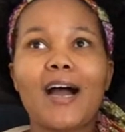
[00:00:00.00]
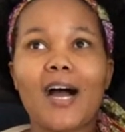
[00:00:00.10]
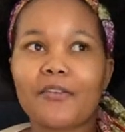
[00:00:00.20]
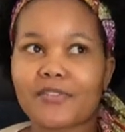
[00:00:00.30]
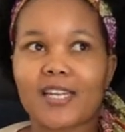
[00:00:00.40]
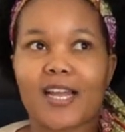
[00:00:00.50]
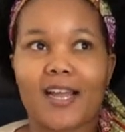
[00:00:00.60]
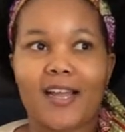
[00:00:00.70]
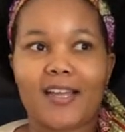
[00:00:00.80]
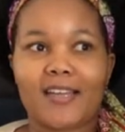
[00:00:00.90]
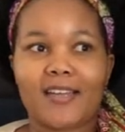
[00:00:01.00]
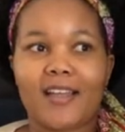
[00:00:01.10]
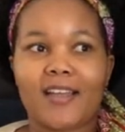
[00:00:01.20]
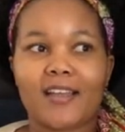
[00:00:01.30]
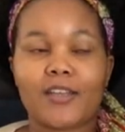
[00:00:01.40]
after,
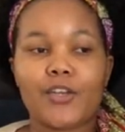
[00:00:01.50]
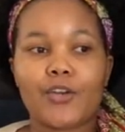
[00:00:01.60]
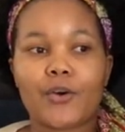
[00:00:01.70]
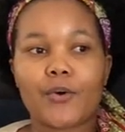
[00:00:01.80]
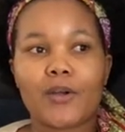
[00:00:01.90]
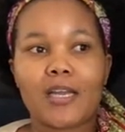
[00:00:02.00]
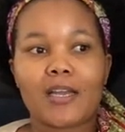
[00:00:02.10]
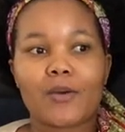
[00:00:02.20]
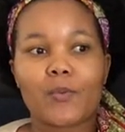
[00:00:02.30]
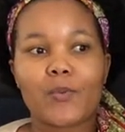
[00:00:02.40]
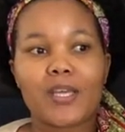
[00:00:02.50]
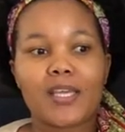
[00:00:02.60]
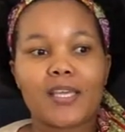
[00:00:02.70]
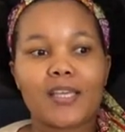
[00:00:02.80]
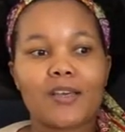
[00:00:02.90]
you know,
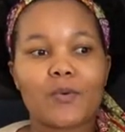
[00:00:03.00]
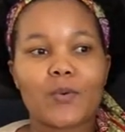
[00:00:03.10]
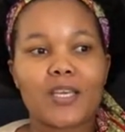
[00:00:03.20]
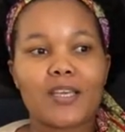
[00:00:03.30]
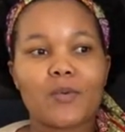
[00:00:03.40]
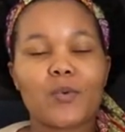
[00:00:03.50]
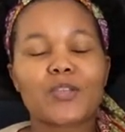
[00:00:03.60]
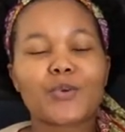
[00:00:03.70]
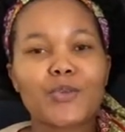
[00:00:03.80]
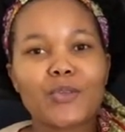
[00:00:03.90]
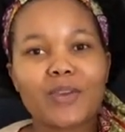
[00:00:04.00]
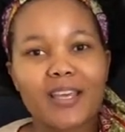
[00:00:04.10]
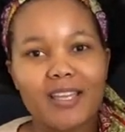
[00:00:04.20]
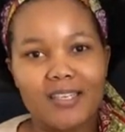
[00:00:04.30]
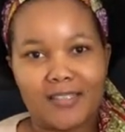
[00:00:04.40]
we took you
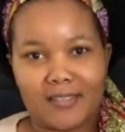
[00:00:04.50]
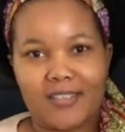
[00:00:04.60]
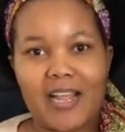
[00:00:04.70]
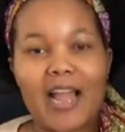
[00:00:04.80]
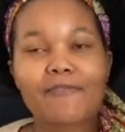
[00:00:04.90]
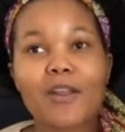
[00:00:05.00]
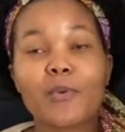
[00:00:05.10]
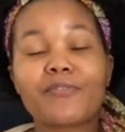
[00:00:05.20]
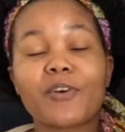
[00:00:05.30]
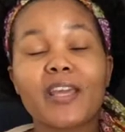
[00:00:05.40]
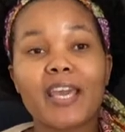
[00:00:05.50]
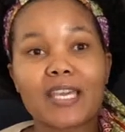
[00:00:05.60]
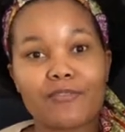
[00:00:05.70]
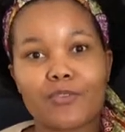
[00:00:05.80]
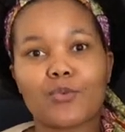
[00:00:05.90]
in, after we
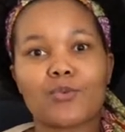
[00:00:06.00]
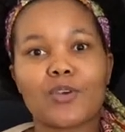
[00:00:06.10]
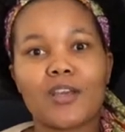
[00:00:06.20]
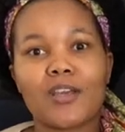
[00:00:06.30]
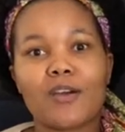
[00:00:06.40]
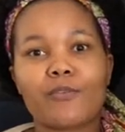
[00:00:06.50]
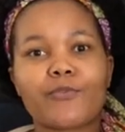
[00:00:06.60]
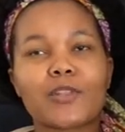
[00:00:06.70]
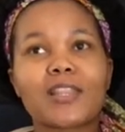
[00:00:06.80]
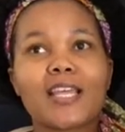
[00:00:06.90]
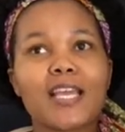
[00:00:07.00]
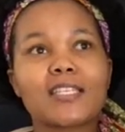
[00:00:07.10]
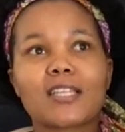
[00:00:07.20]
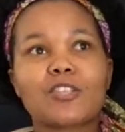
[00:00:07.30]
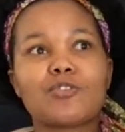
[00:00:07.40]
forgave you for
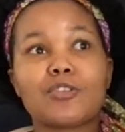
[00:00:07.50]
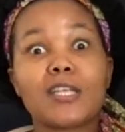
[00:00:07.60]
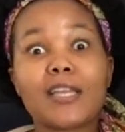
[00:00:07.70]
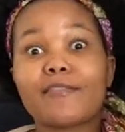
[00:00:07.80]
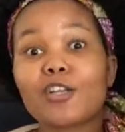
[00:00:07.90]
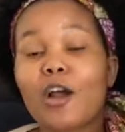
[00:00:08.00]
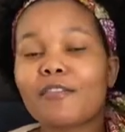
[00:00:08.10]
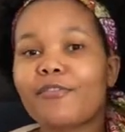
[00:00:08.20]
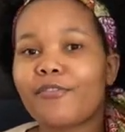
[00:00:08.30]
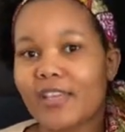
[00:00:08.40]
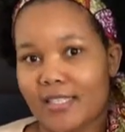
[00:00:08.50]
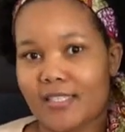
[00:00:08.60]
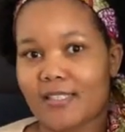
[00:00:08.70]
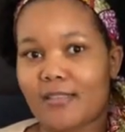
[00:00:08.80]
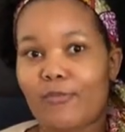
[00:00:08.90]
things that you didn't even
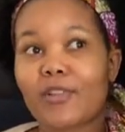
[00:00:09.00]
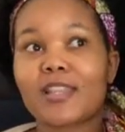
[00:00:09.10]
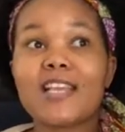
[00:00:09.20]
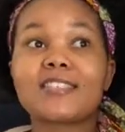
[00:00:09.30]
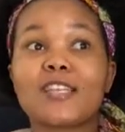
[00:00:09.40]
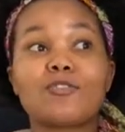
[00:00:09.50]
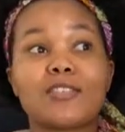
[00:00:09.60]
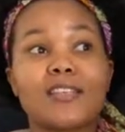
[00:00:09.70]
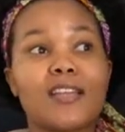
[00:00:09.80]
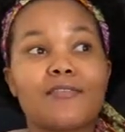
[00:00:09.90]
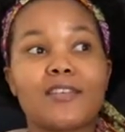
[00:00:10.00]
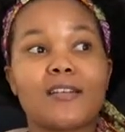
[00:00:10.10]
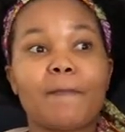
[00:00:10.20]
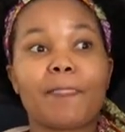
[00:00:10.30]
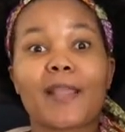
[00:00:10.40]
confess, for things that you didn't
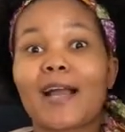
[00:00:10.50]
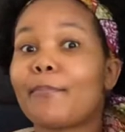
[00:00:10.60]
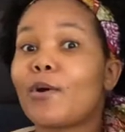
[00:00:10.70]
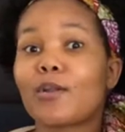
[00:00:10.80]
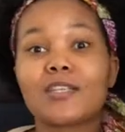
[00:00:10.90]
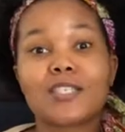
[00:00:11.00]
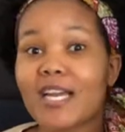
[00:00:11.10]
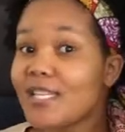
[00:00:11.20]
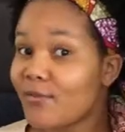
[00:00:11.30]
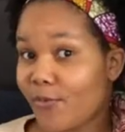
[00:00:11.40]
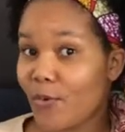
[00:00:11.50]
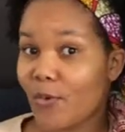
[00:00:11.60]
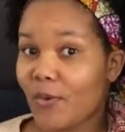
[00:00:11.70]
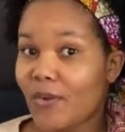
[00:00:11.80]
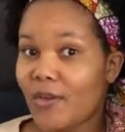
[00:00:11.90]
even apologize
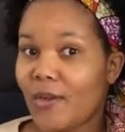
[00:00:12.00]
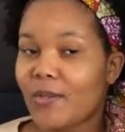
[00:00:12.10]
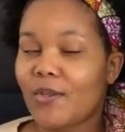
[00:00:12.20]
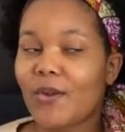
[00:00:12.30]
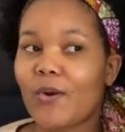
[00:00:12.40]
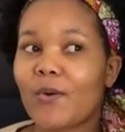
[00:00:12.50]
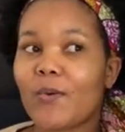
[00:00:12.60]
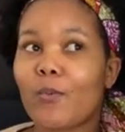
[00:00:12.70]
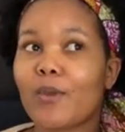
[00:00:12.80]
for, you know,